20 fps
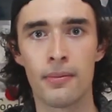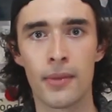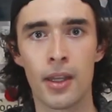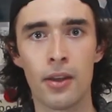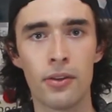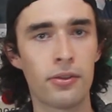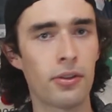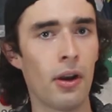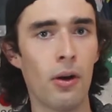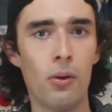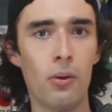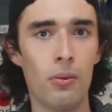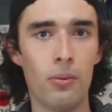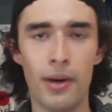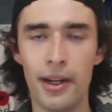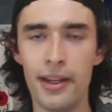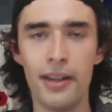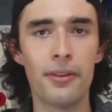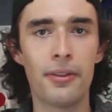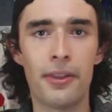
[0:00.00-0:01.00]
So,
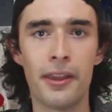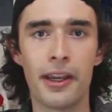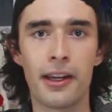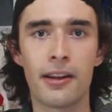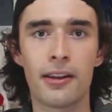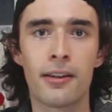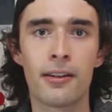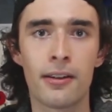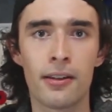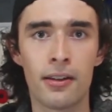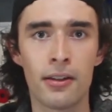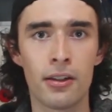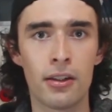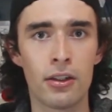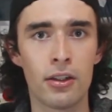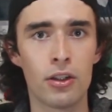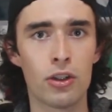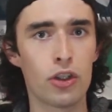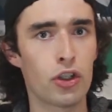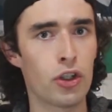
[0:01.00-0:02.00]
what do you think?
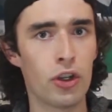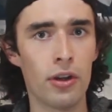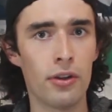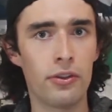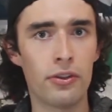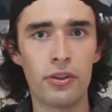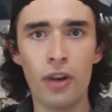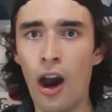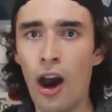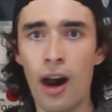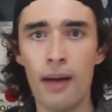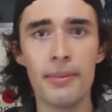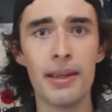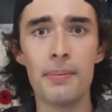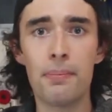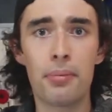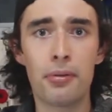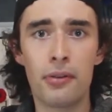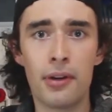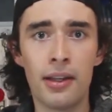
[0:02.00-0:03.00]
Should Tommy
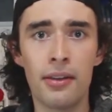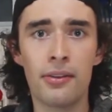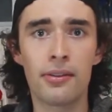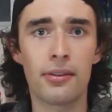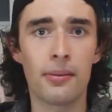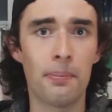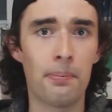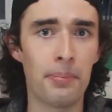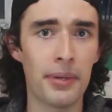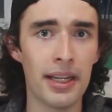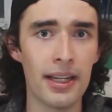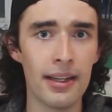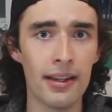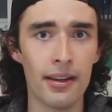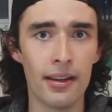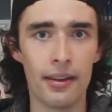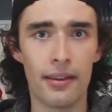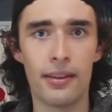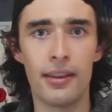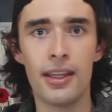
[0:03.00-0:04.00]
Prince
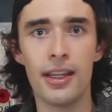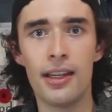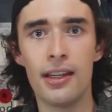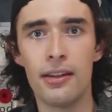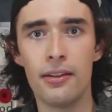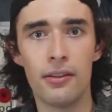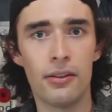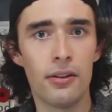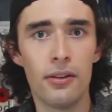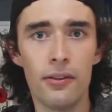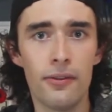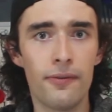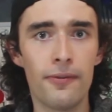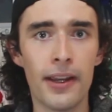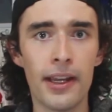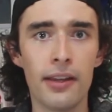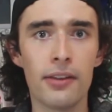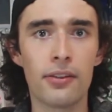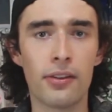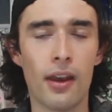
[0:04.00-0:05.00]
be the new
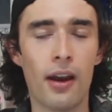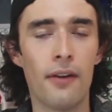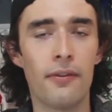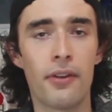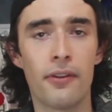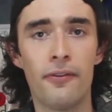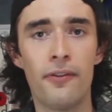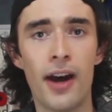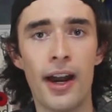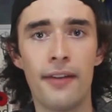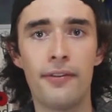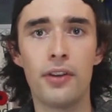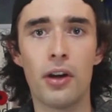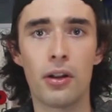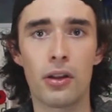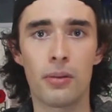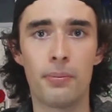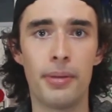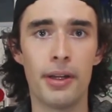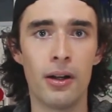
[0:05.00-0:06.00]
face of the
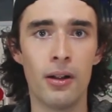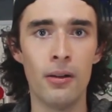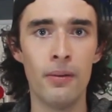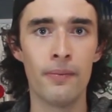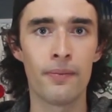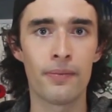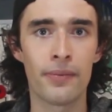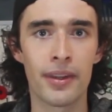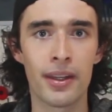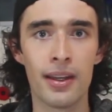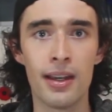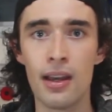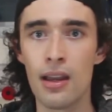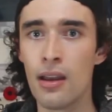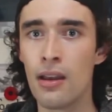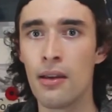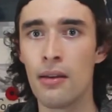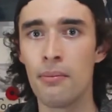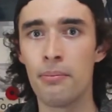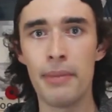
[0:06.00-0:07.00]
$5 bill?
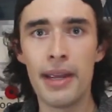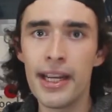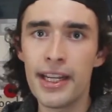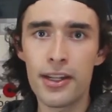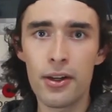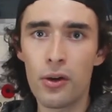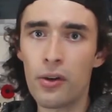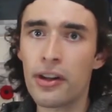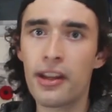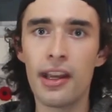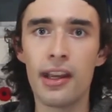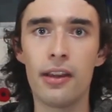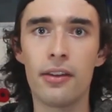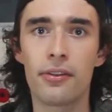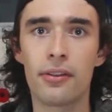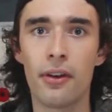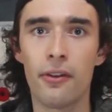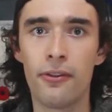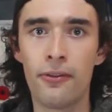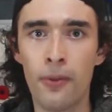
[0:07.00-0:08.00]
Make your
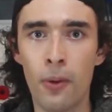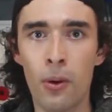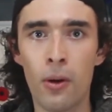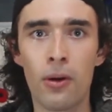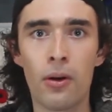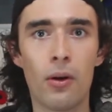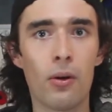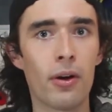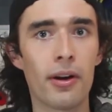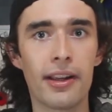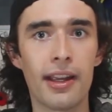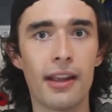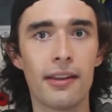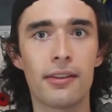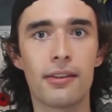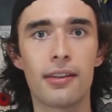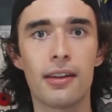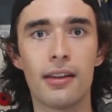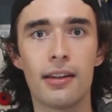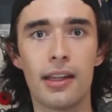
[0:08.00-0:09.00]
case for or
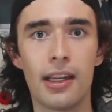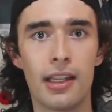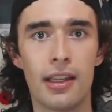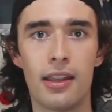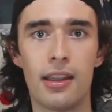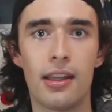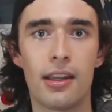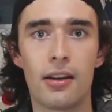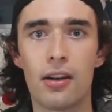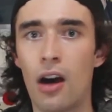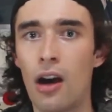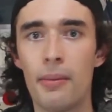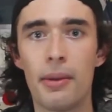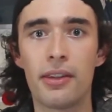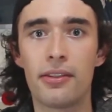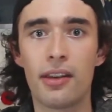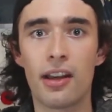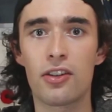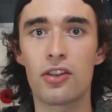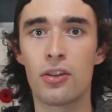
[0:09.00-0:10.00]
against it in the
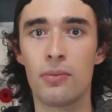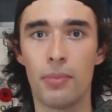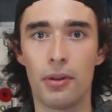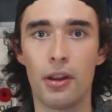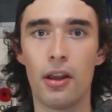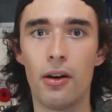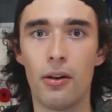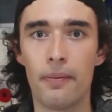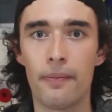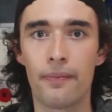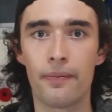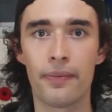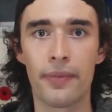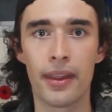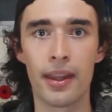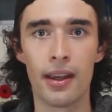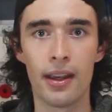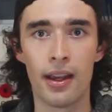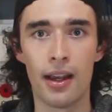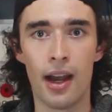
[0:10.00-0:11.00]
comment section below.
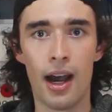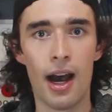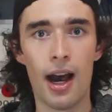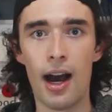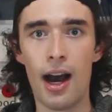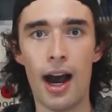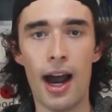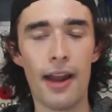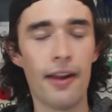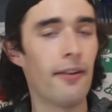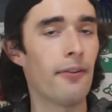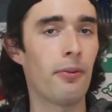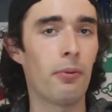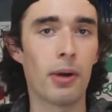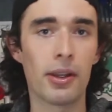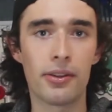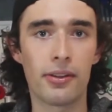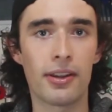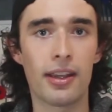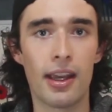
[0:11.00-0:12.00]
I have
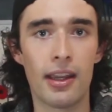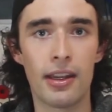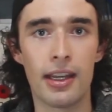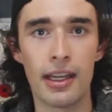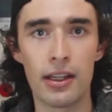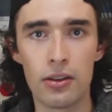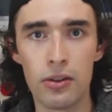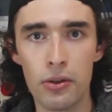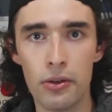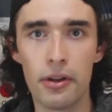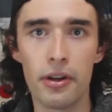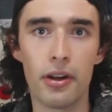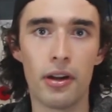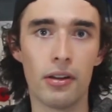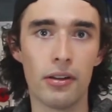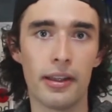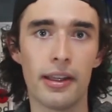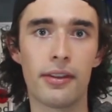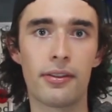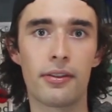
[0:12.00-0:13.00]
once again included a
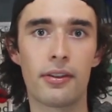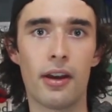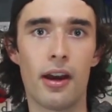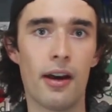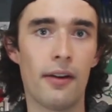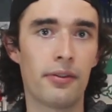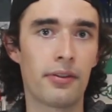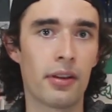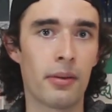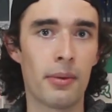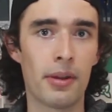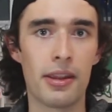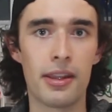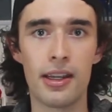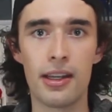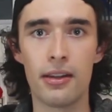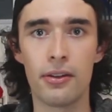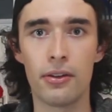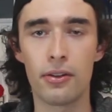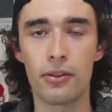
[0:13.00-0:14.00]
list of some of
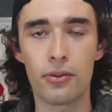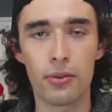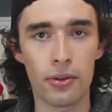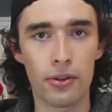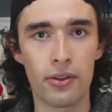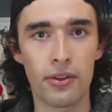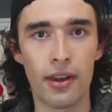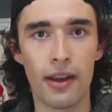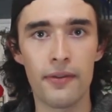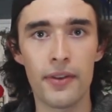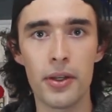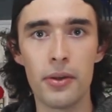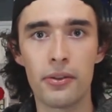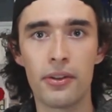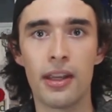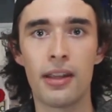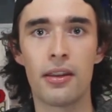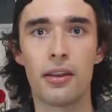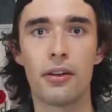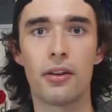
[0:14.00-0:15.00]
the sources I've used in the